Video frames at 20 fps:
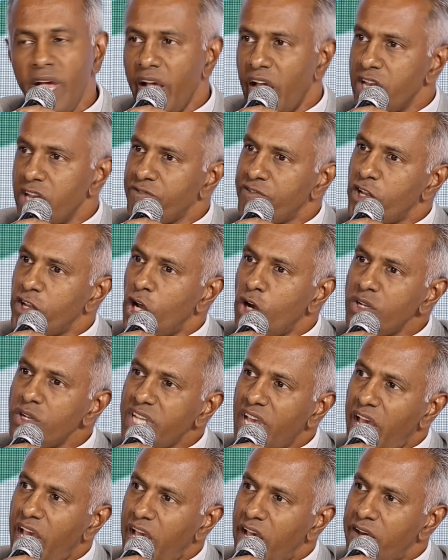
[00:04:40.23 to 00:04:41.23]
And if you don't
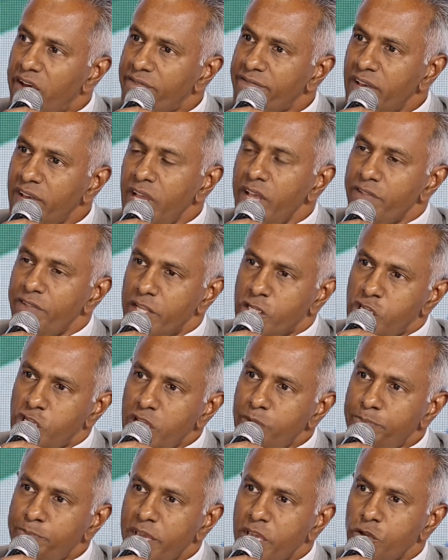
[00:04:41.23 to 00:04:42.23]
have the
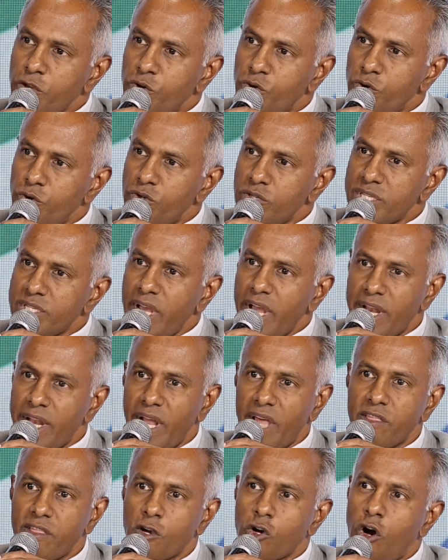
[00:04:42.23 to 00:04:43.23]
GPUs and
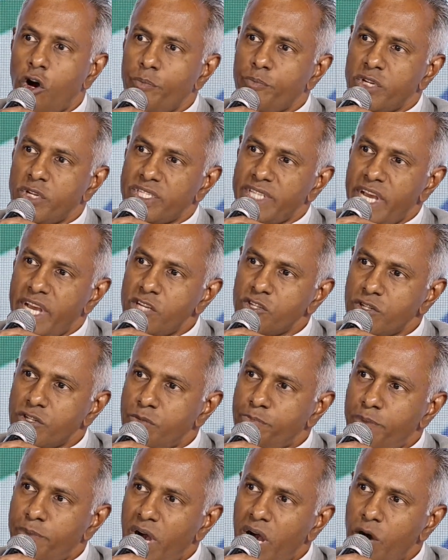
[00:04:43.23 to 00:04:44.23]
other
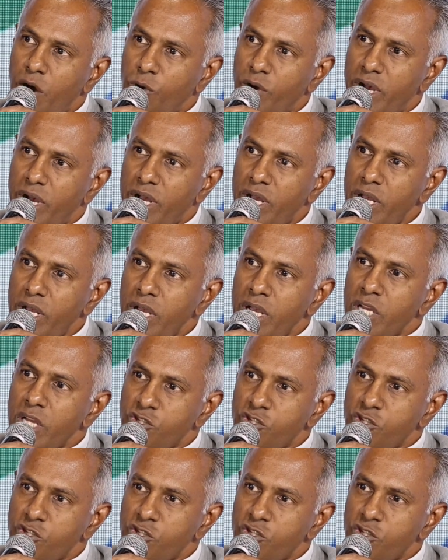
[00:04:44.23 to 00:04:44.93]
computational power